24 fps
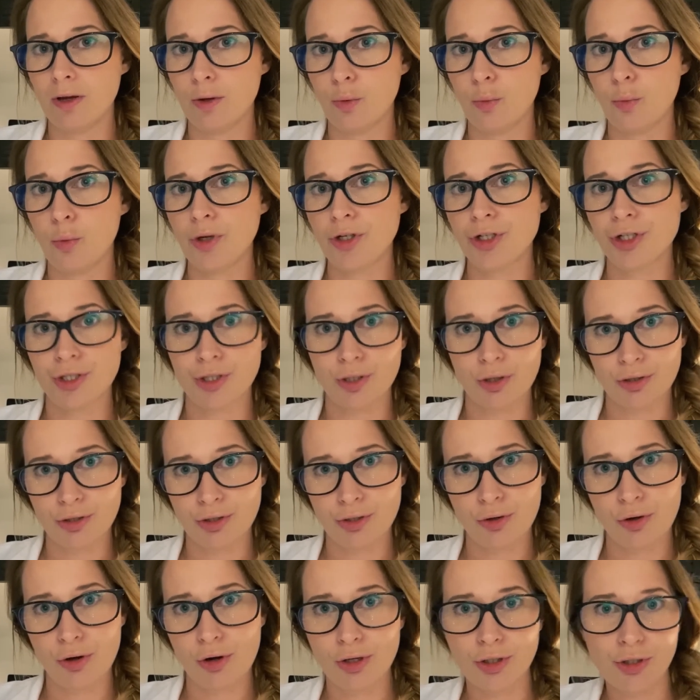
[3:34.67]
which is also
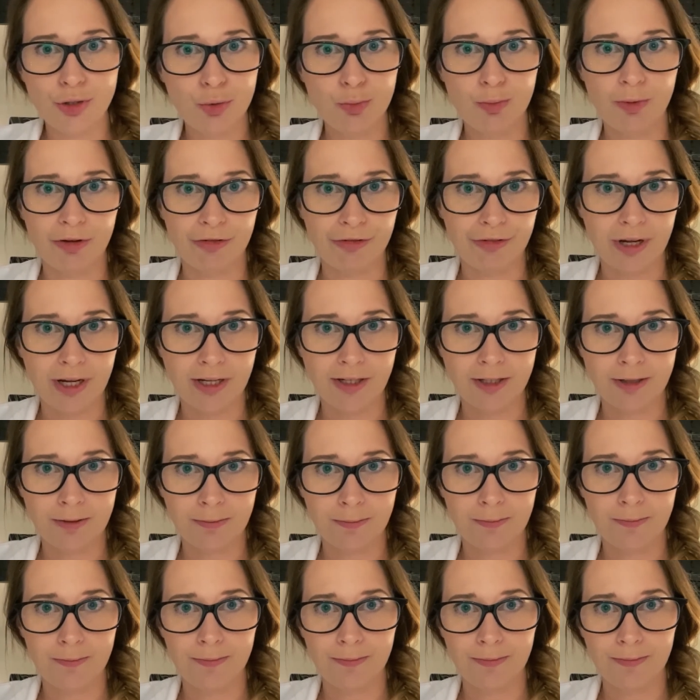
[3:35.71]
called superfat.
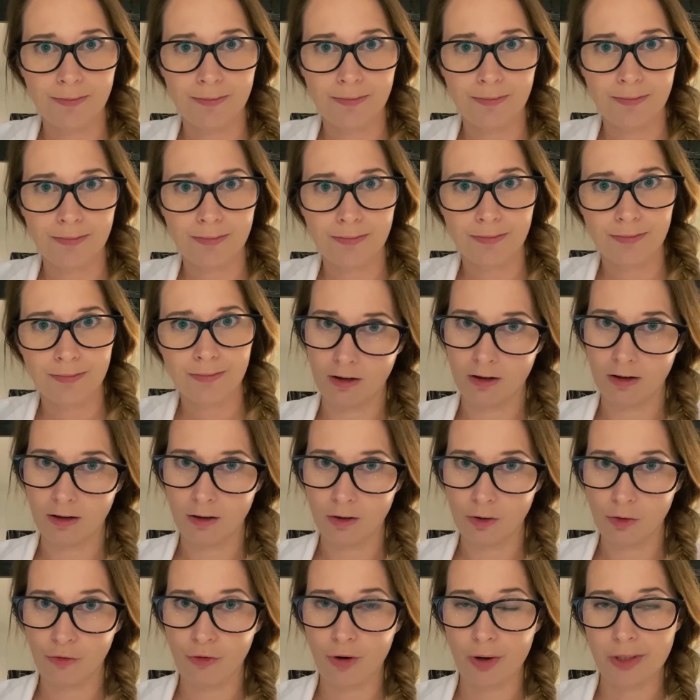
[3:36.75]

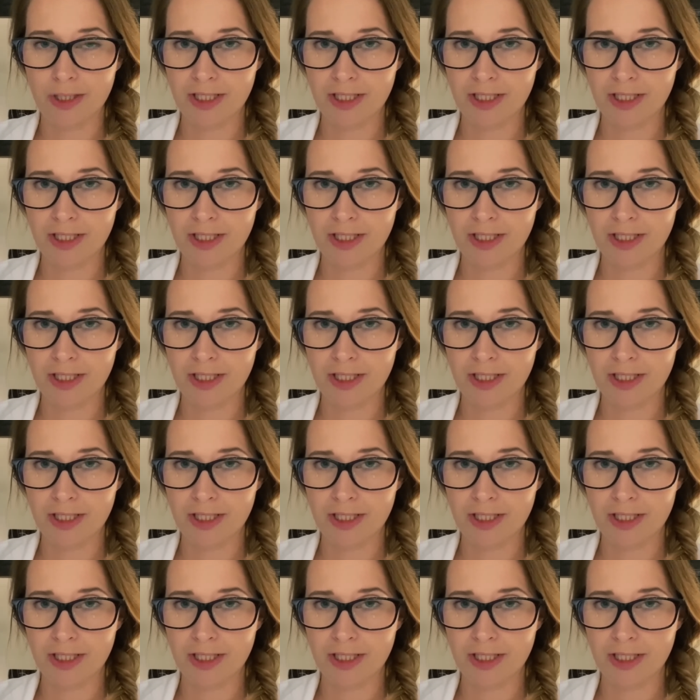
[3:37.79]
For